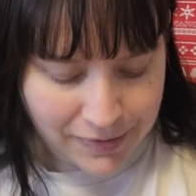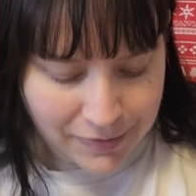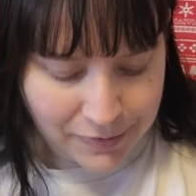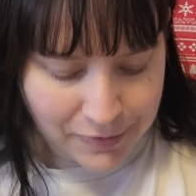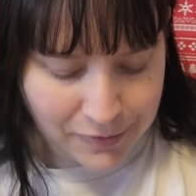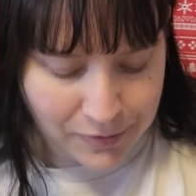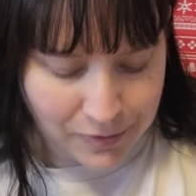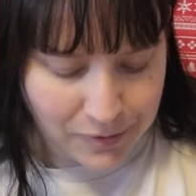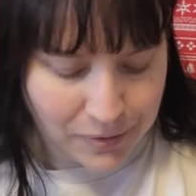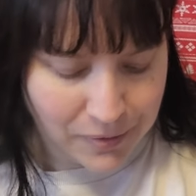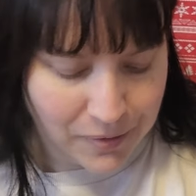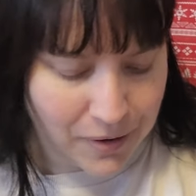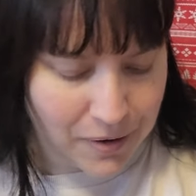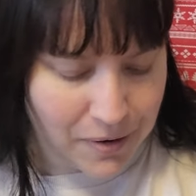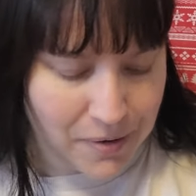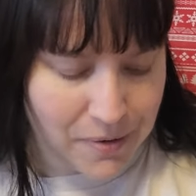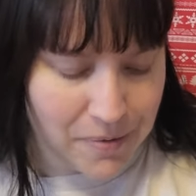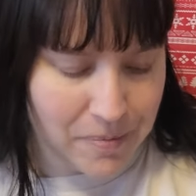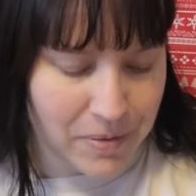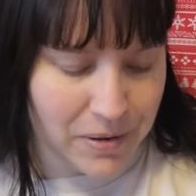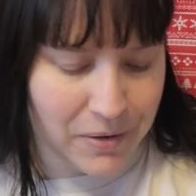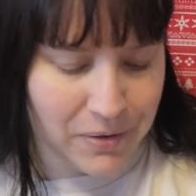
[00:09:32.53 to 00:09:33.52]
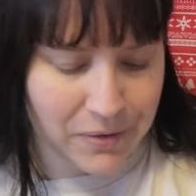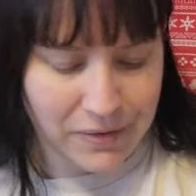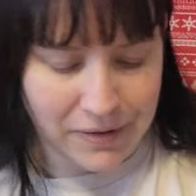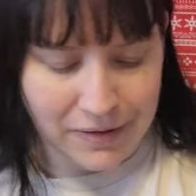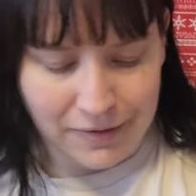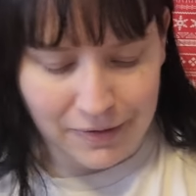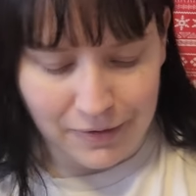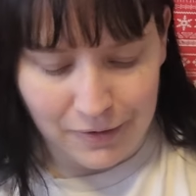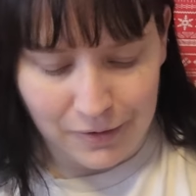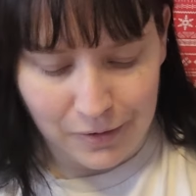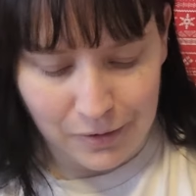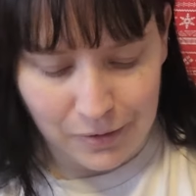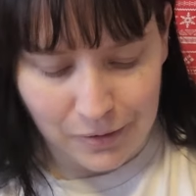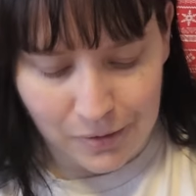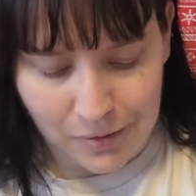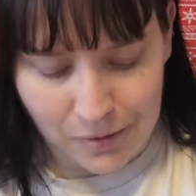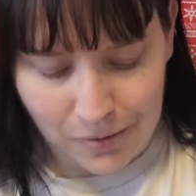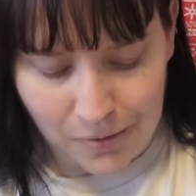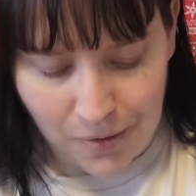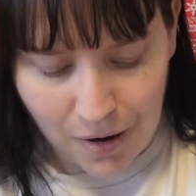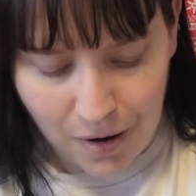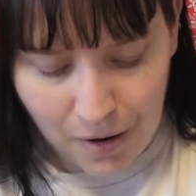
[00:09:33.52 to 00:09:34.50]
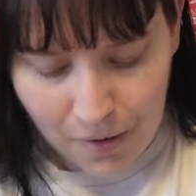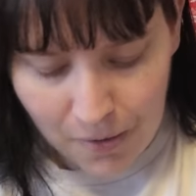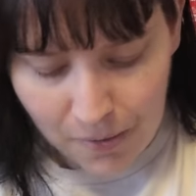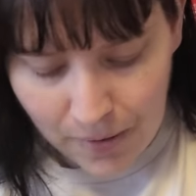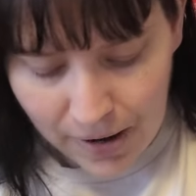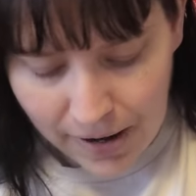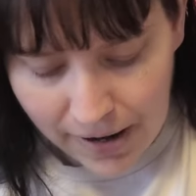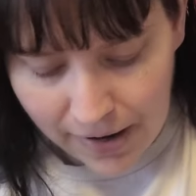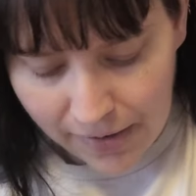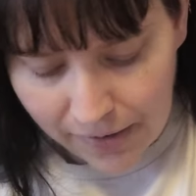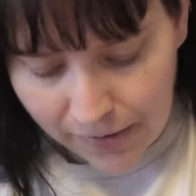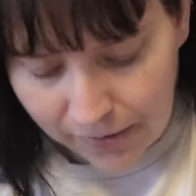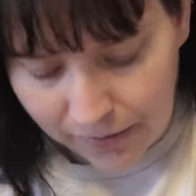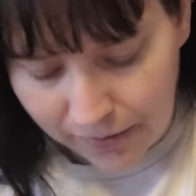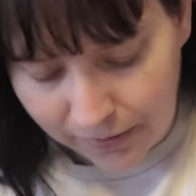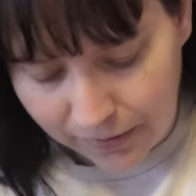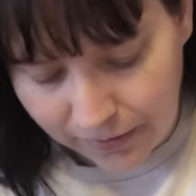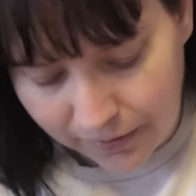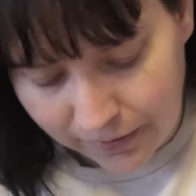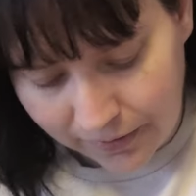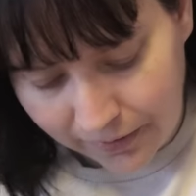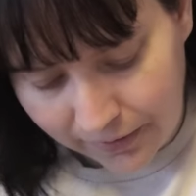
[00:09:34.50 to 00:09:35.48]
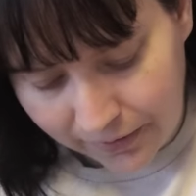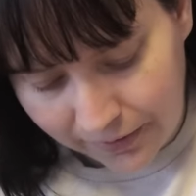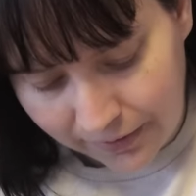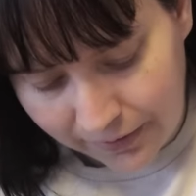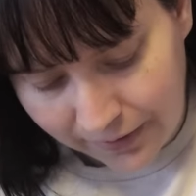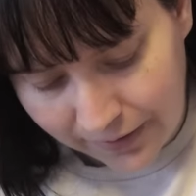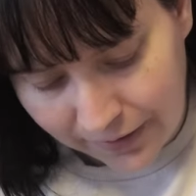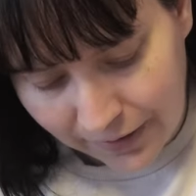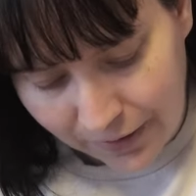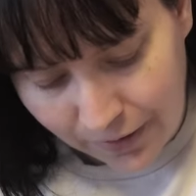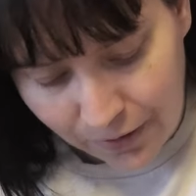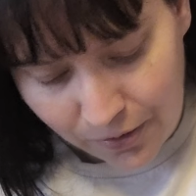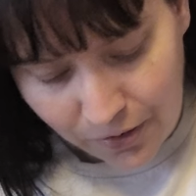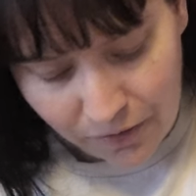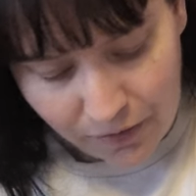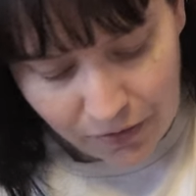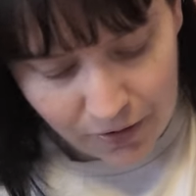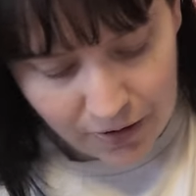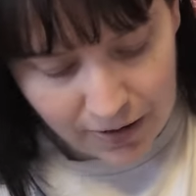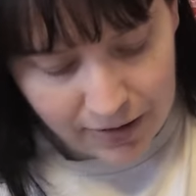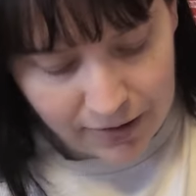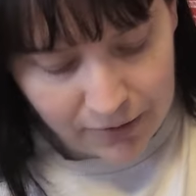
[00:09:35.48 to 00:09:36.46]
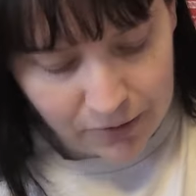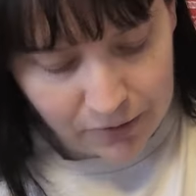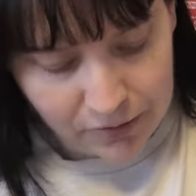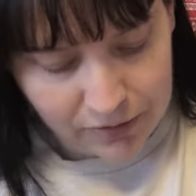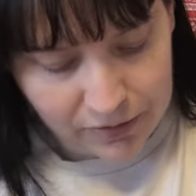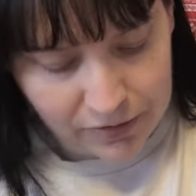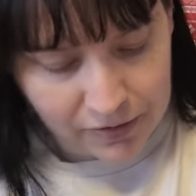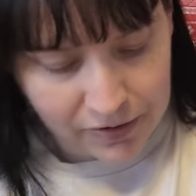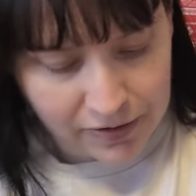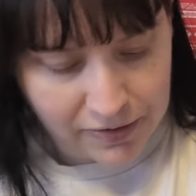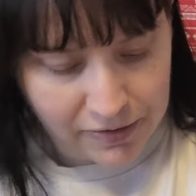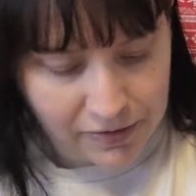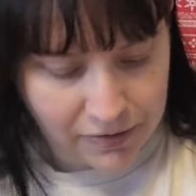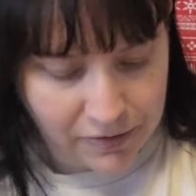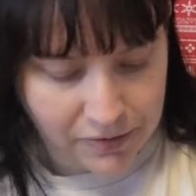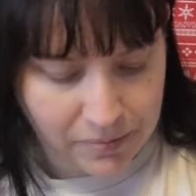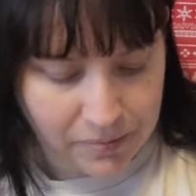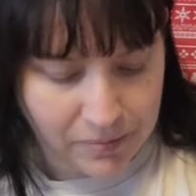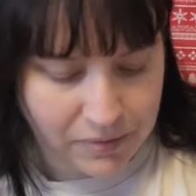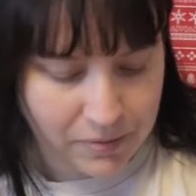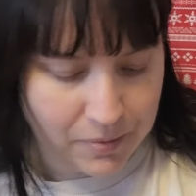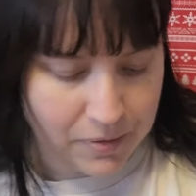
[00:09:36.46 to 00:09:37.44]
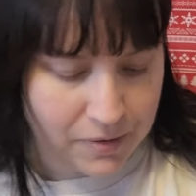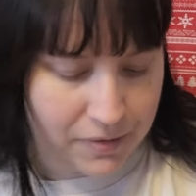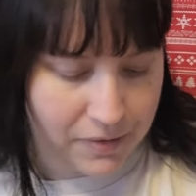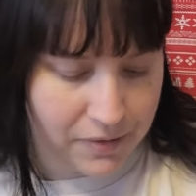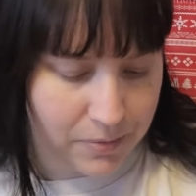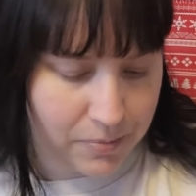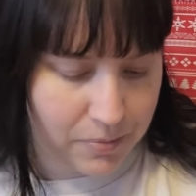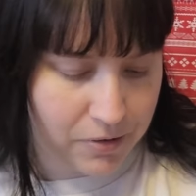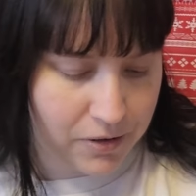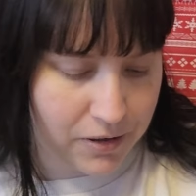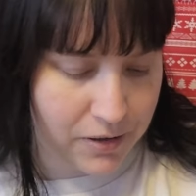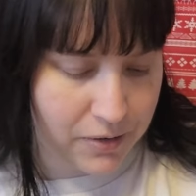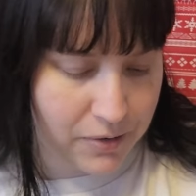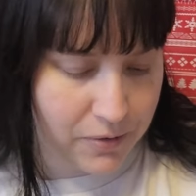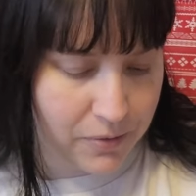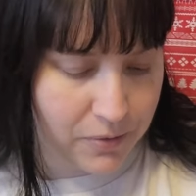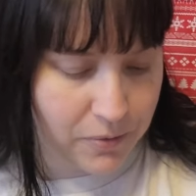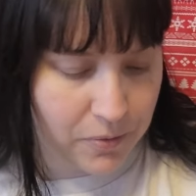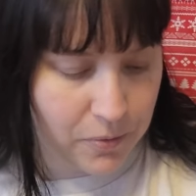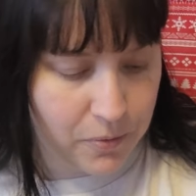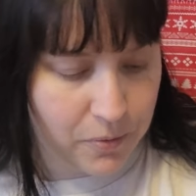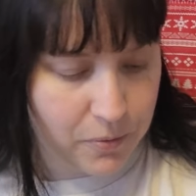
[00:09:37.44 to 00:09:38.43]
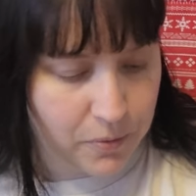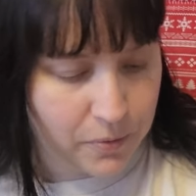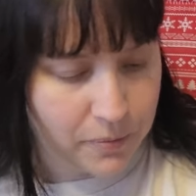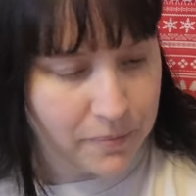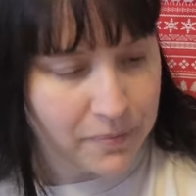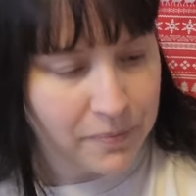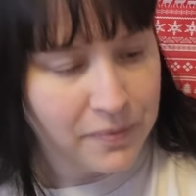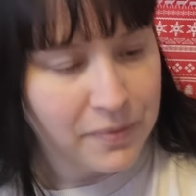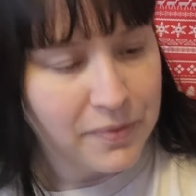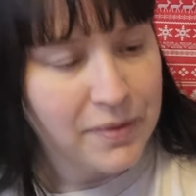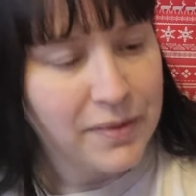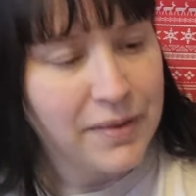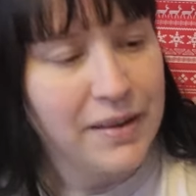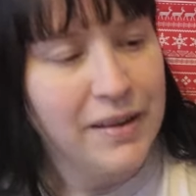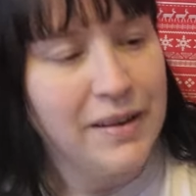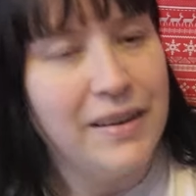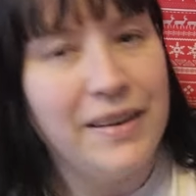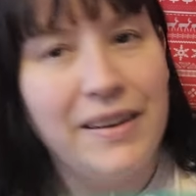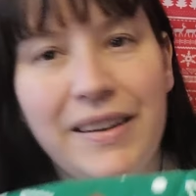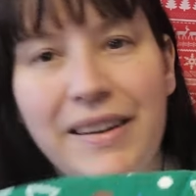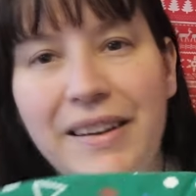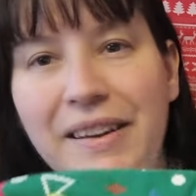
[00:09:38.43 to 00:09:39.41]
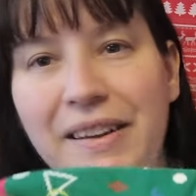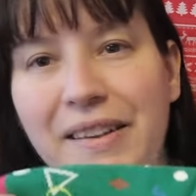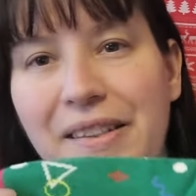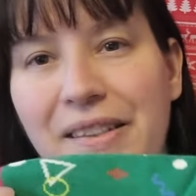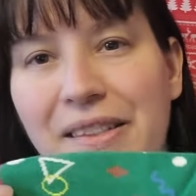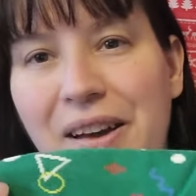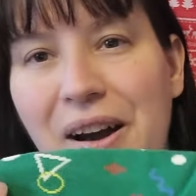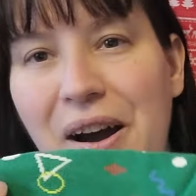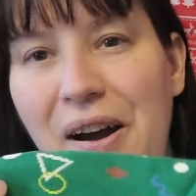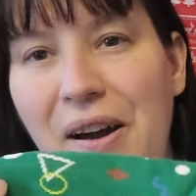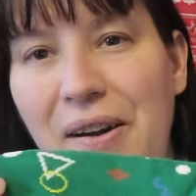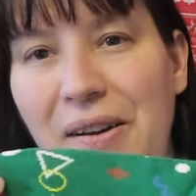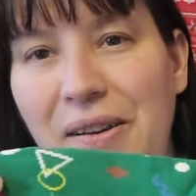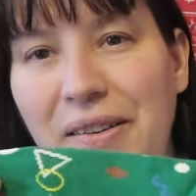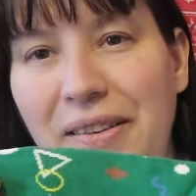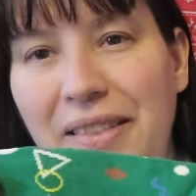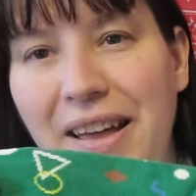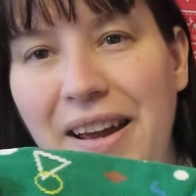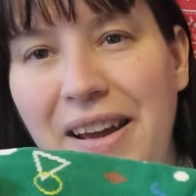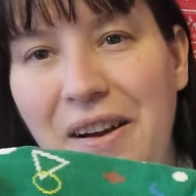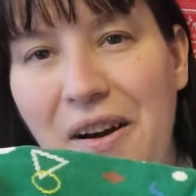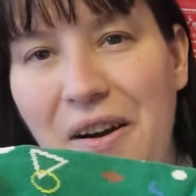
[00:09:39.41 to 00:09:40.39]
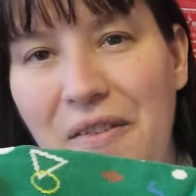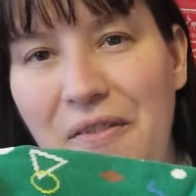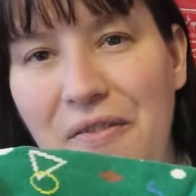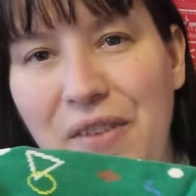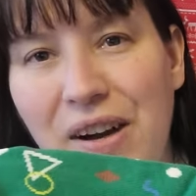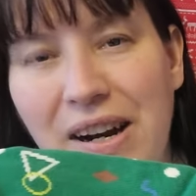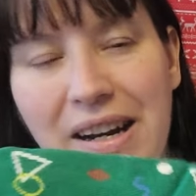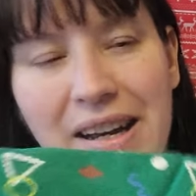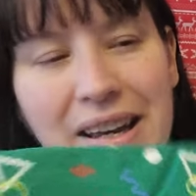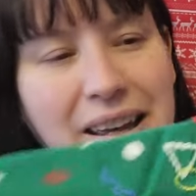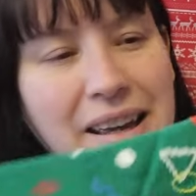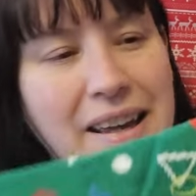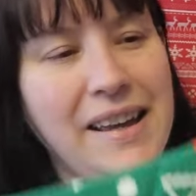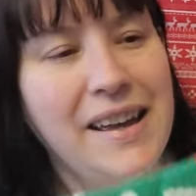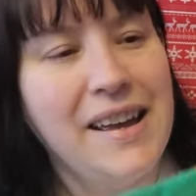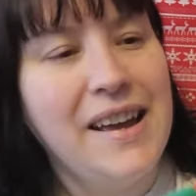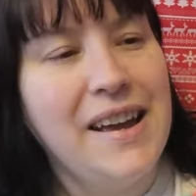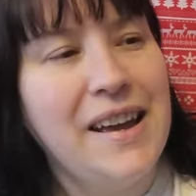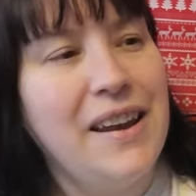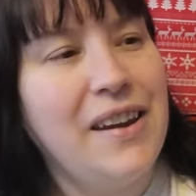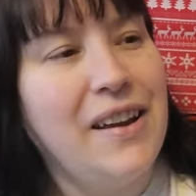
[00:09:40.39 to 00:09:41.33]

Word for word: So oh my god, these are so cool. Oh wow, well they've got like little designs on them as well. That's pretty cool. Oh, look at those. They are funky.